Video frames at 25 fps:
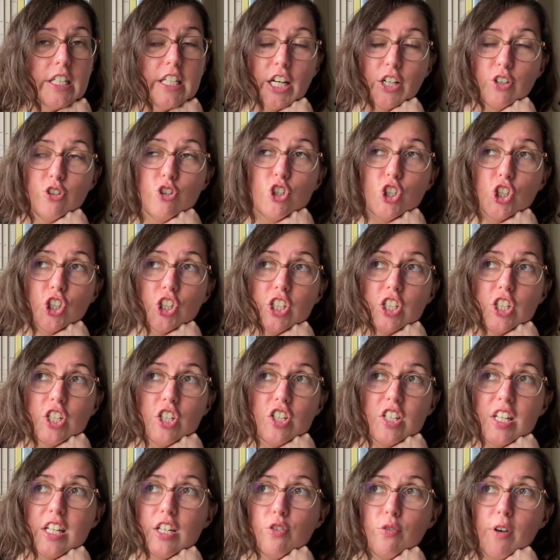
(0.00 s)

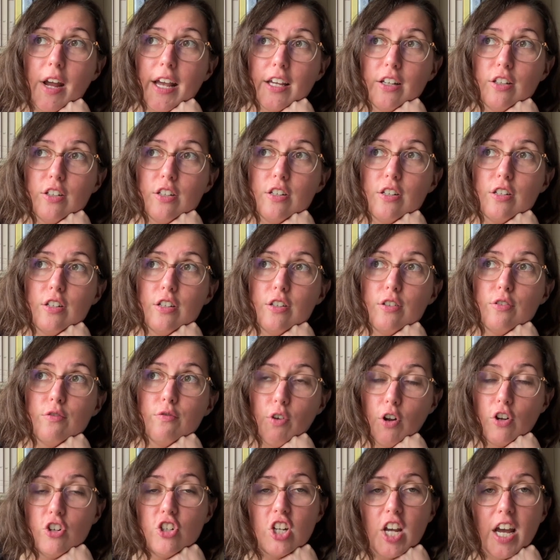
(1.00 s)
Dungeons and Dragons
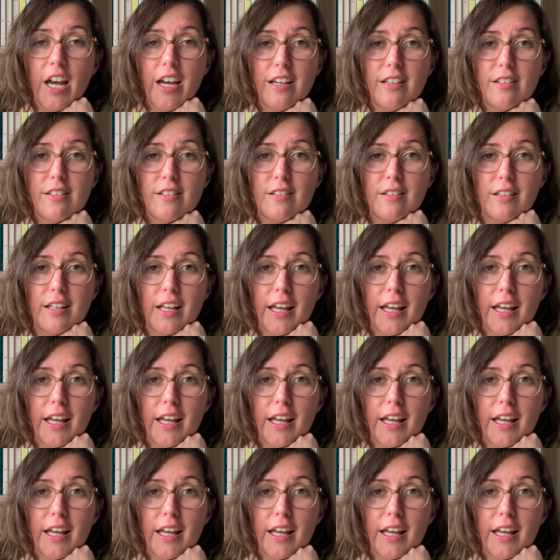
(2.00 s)
franchise,